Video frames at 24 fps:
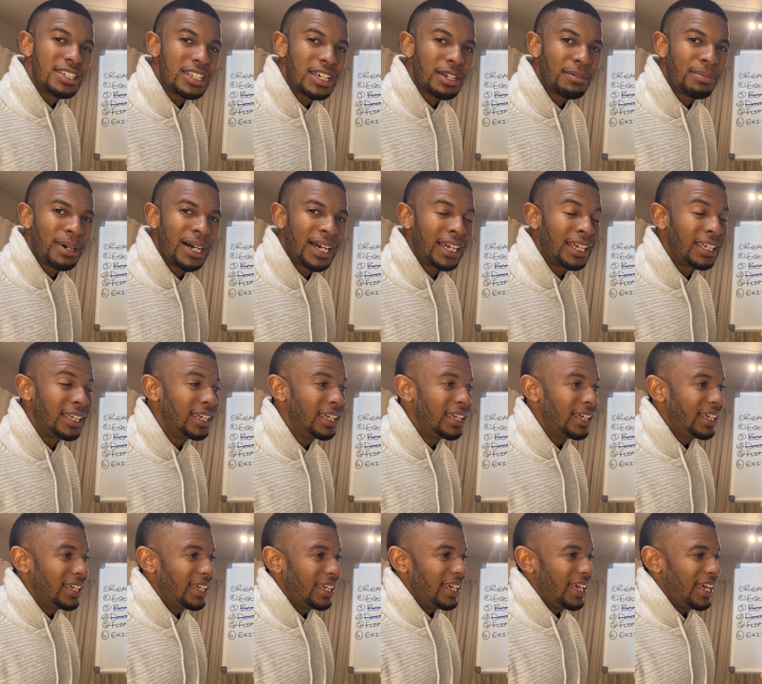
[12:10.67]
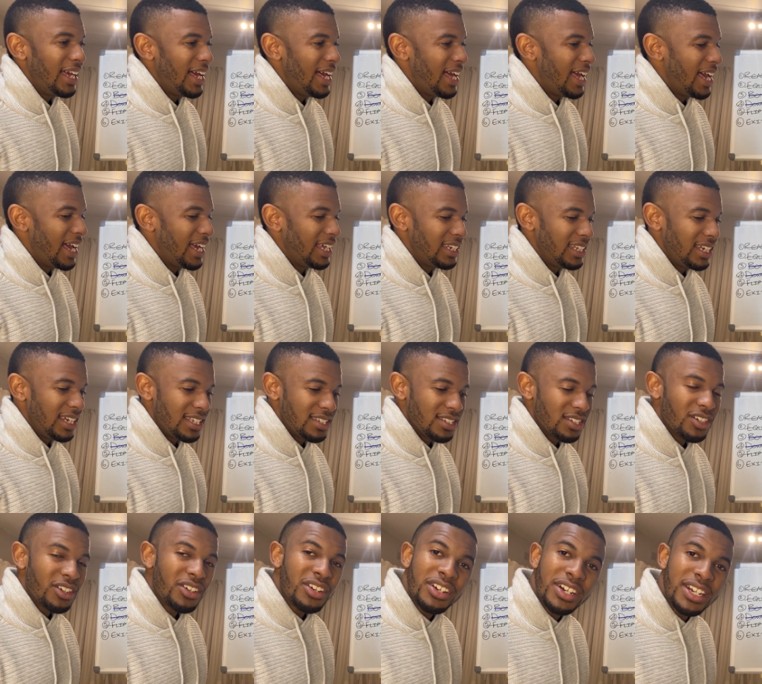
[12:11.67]
nearby and it's
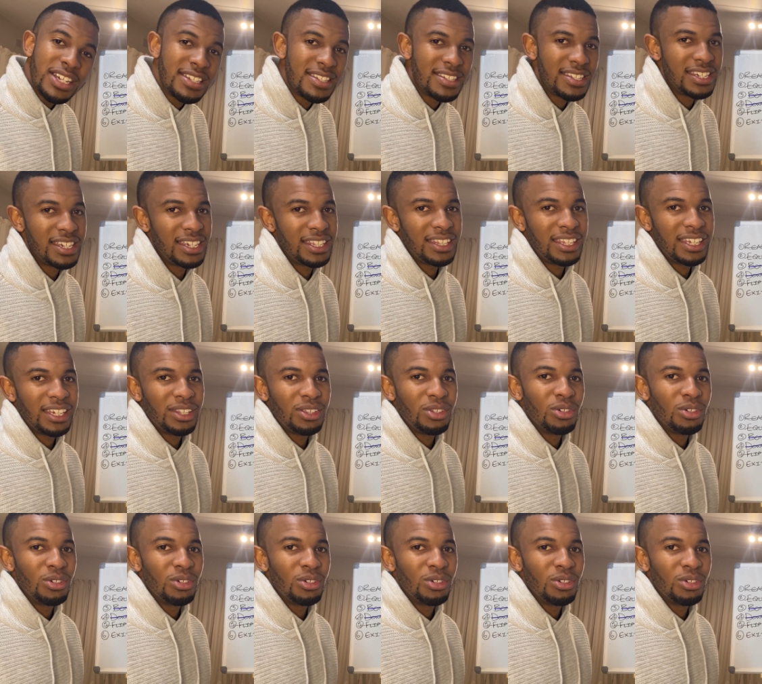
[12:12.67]
crazy in there.